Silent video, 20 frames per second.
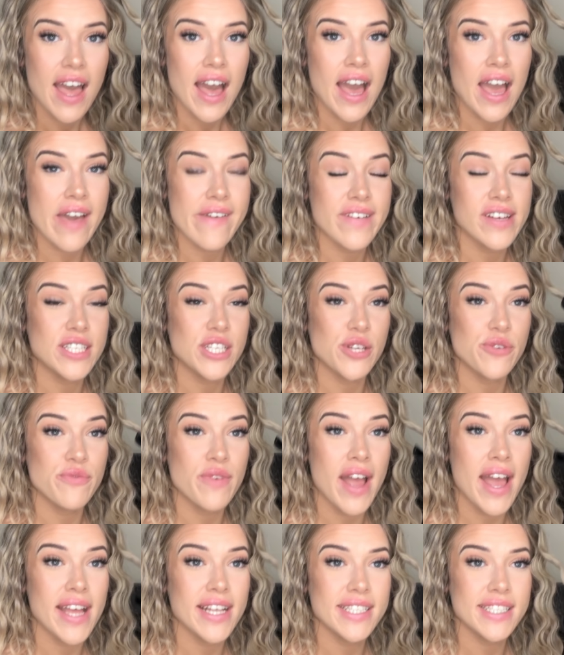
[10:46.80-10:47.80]
I have had it
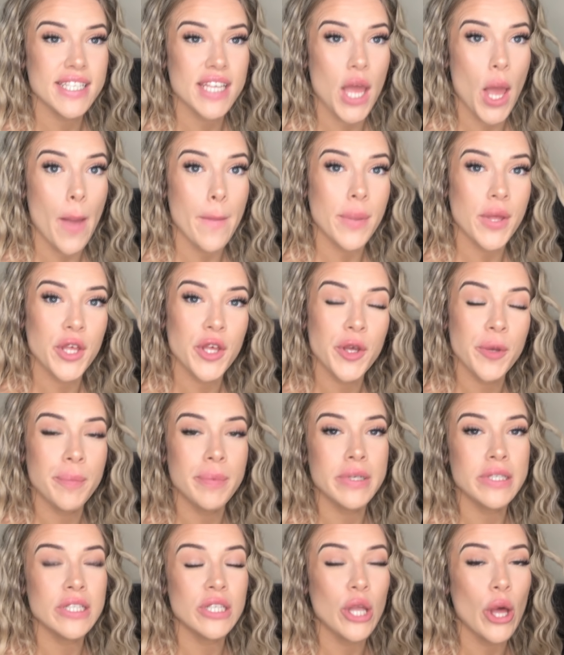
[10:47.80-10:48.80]
red,
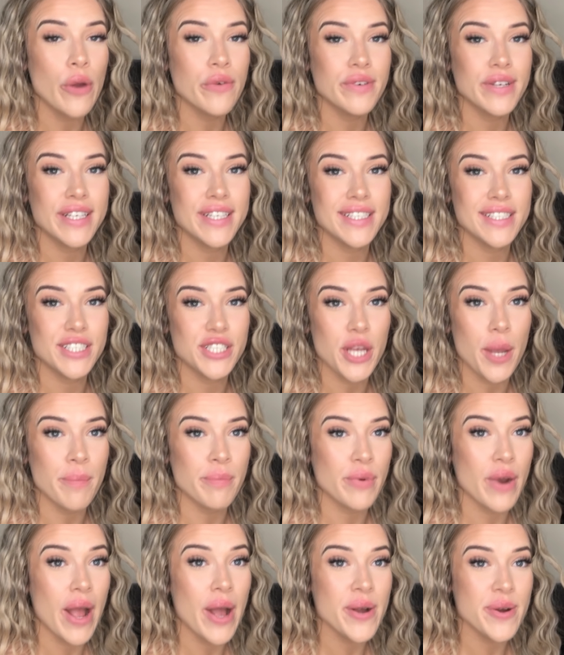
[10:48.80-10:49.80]
purple, orange,
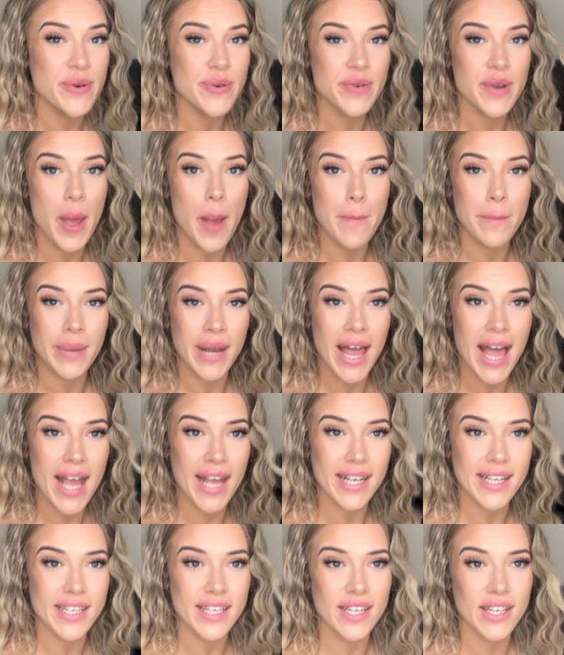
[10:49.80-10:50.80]
brown,
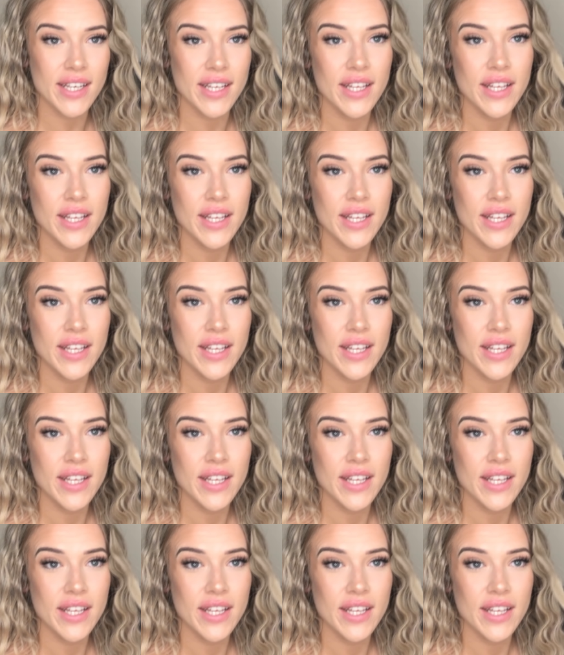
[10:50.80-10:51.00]
black,